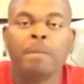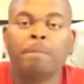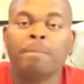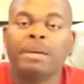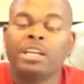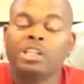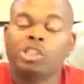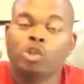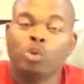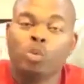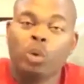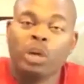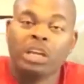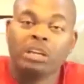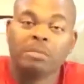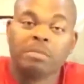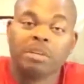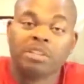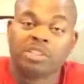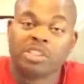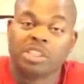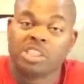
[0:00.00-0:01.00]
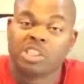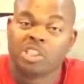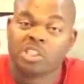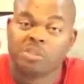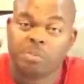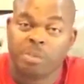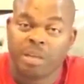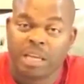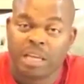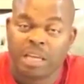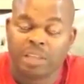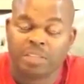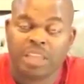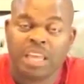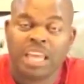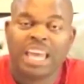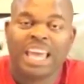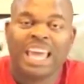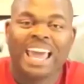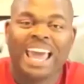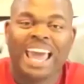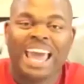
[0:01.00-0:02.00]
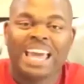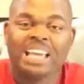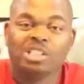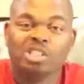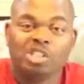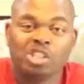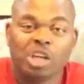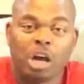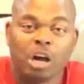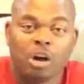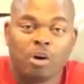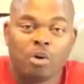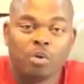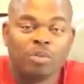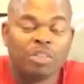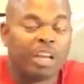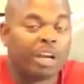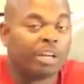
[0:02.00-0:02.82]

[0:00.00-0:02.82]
Between Mrs. Smith and Joe,